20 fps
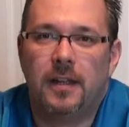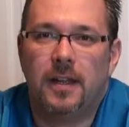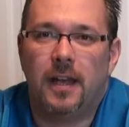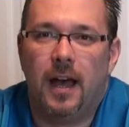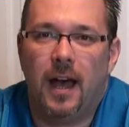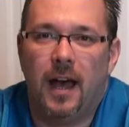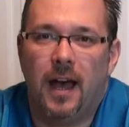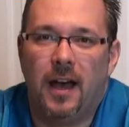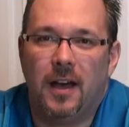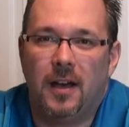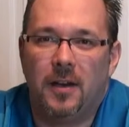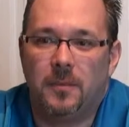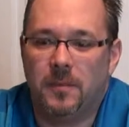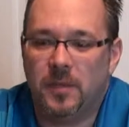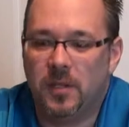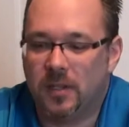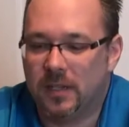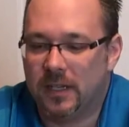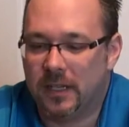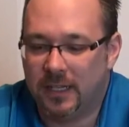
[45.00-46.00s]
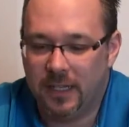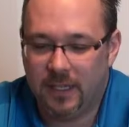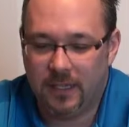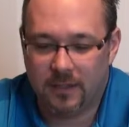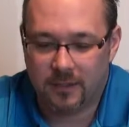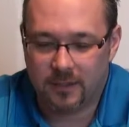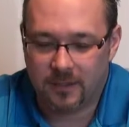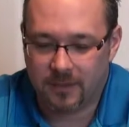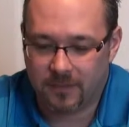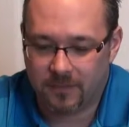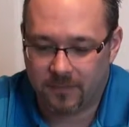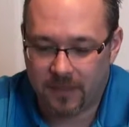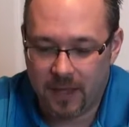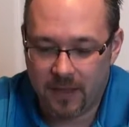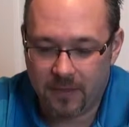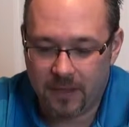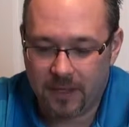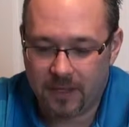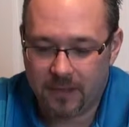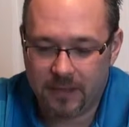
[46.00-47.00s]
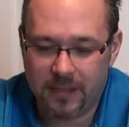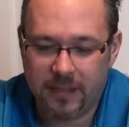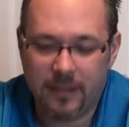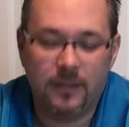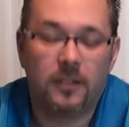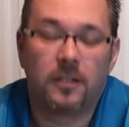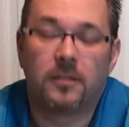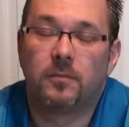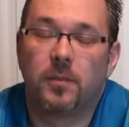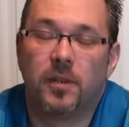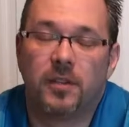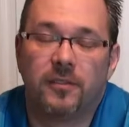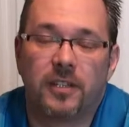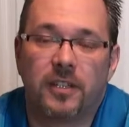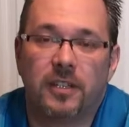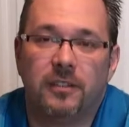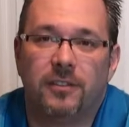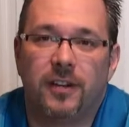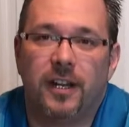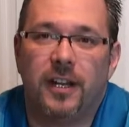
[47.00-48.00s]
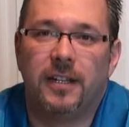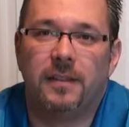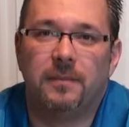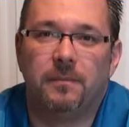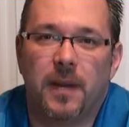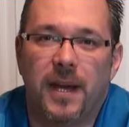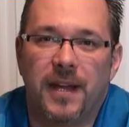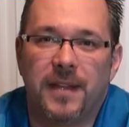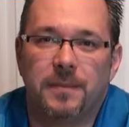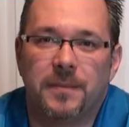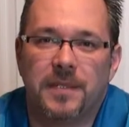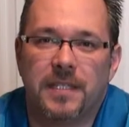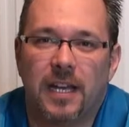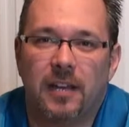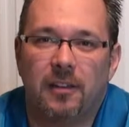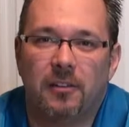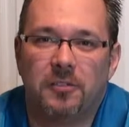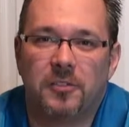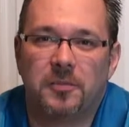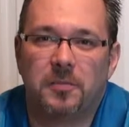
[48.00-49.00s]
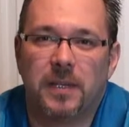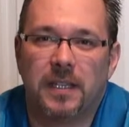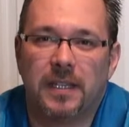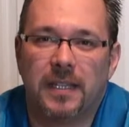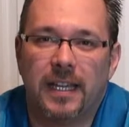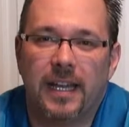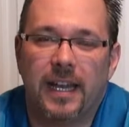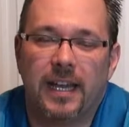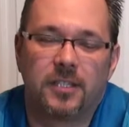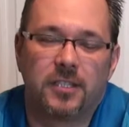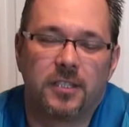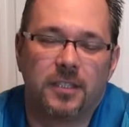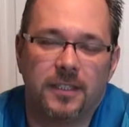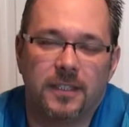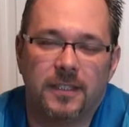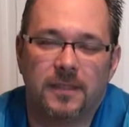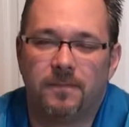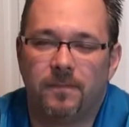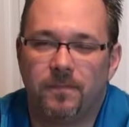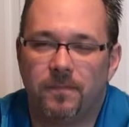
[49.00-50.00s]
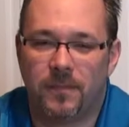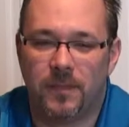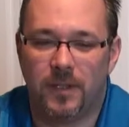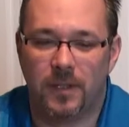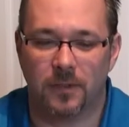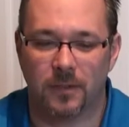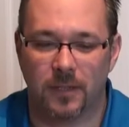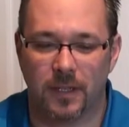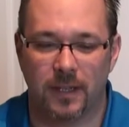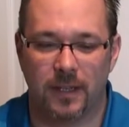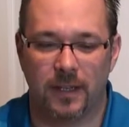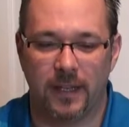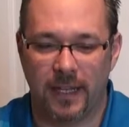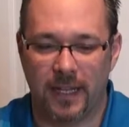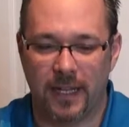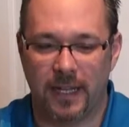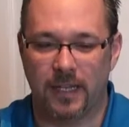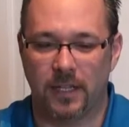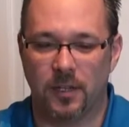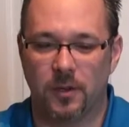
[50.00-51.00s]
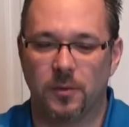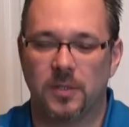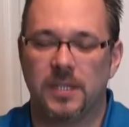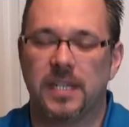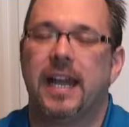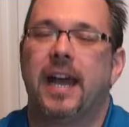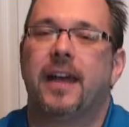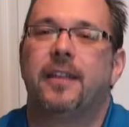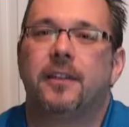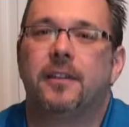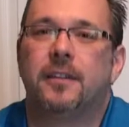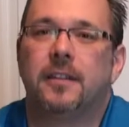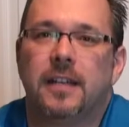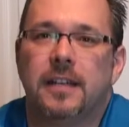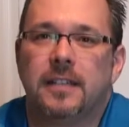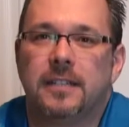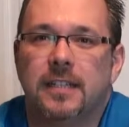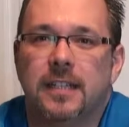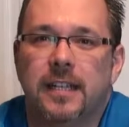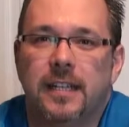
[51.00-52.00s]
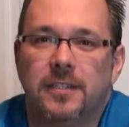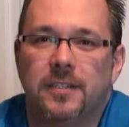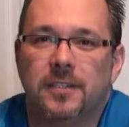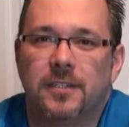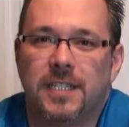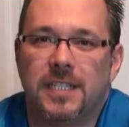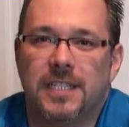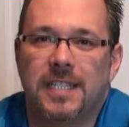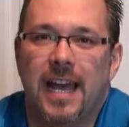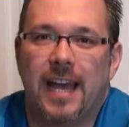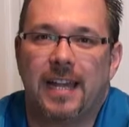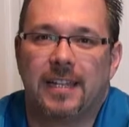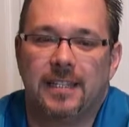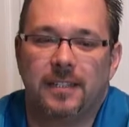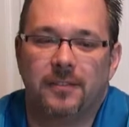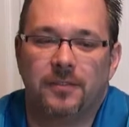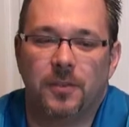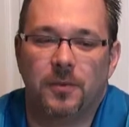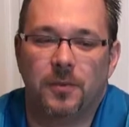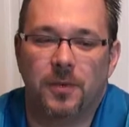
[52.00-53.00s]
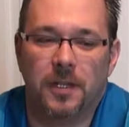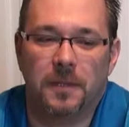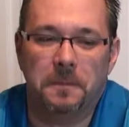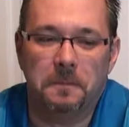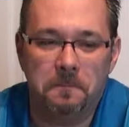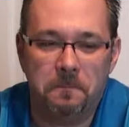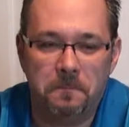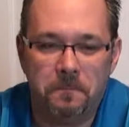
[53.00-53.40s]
You can either they look perfectly fine by themselves, but they actually they kind of go together as a nicer set, if you will.